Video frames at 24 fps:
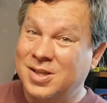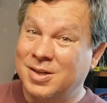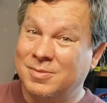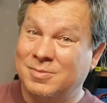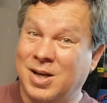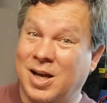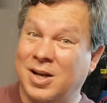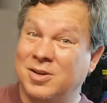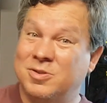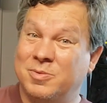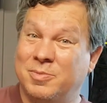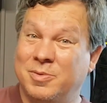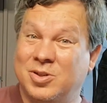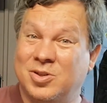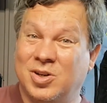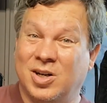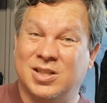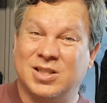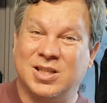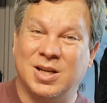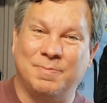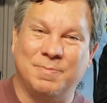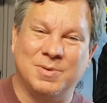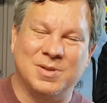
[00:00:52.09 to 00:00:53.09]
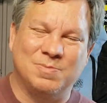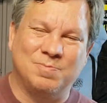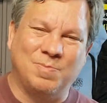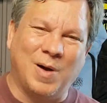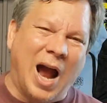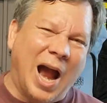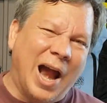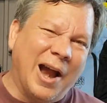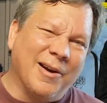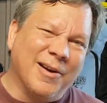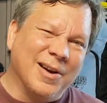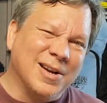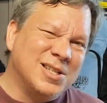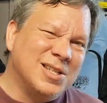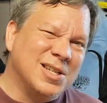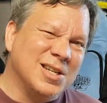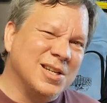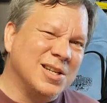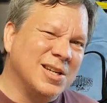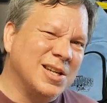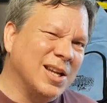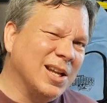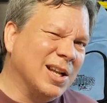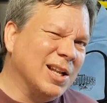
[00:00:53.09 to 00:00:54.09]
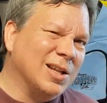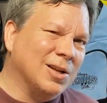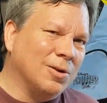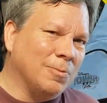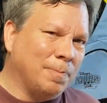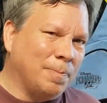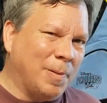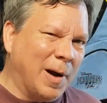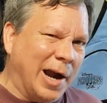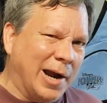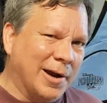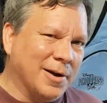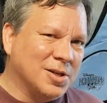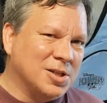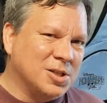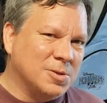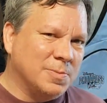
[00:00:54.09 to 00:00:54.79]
sometimes would be dressed up as pirates, and you'd get a little pirate